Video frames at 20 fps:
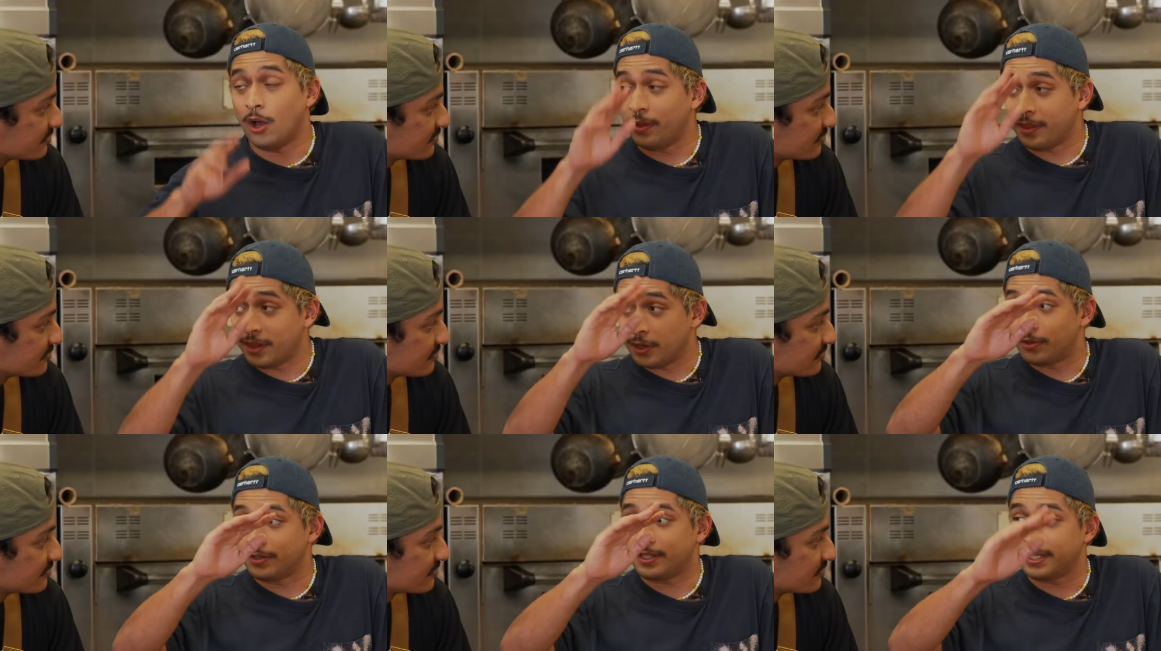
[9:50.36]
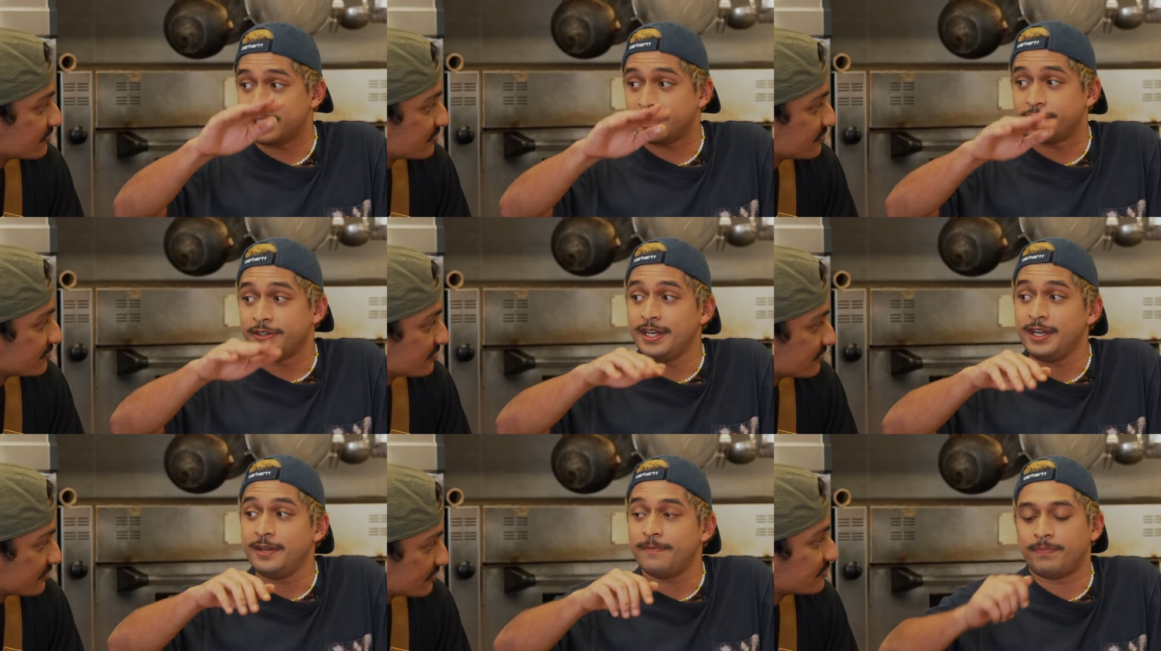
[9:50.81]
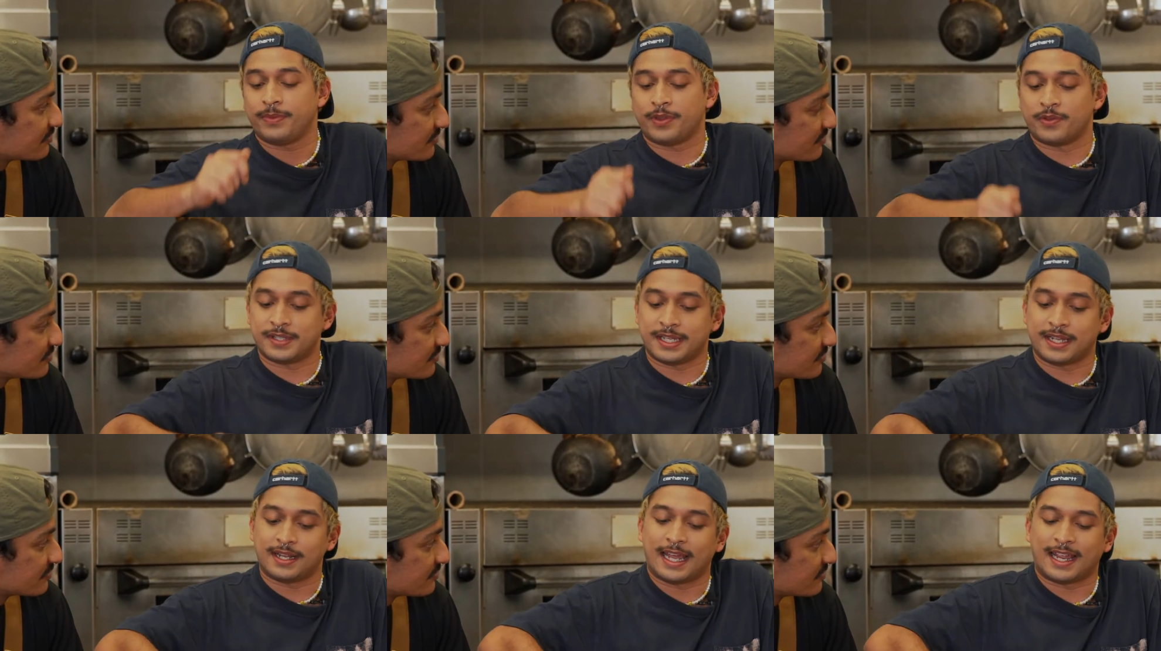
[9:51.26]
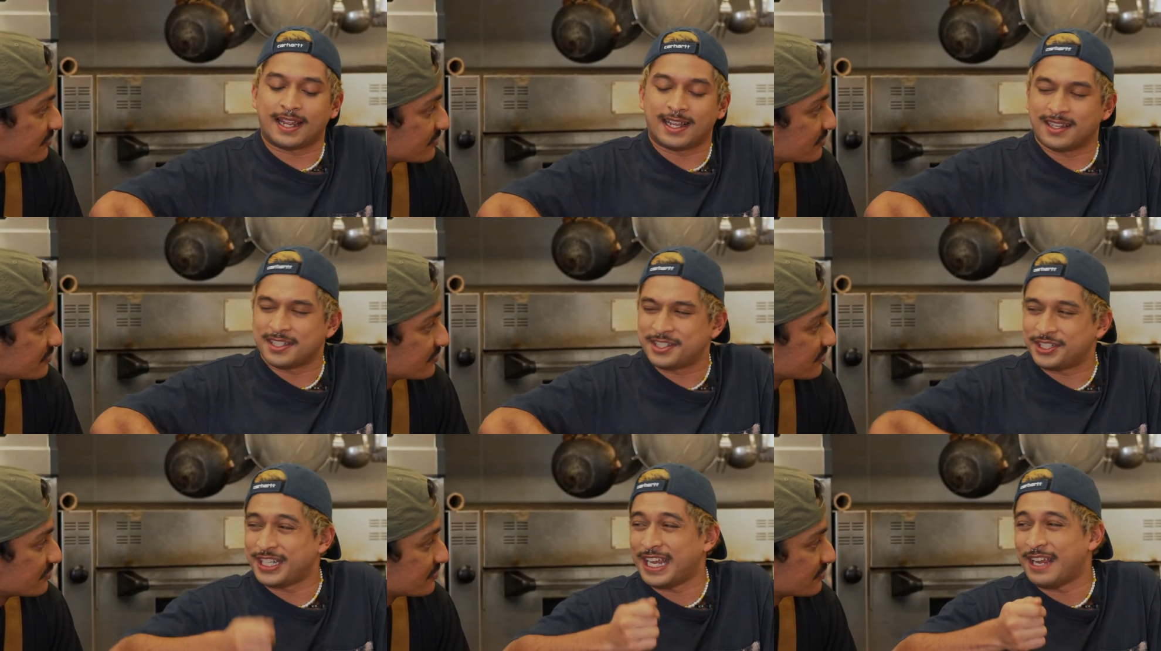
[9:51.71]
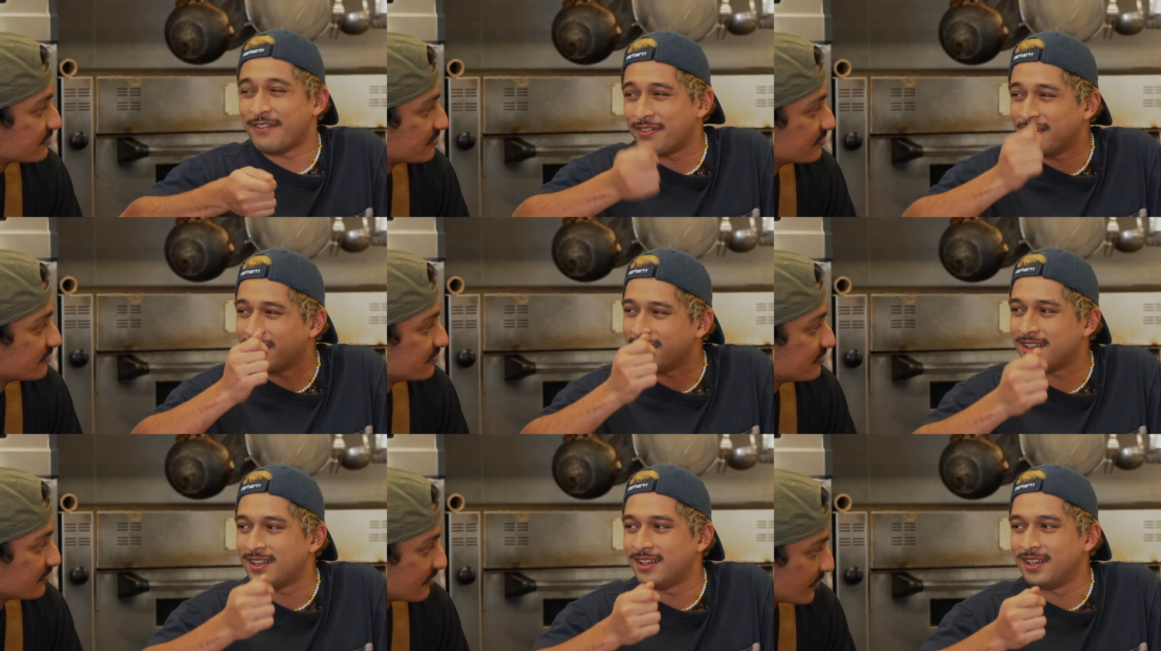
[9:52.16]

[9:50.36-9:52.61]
Speaker 1: on the rotisserie using like a shaver.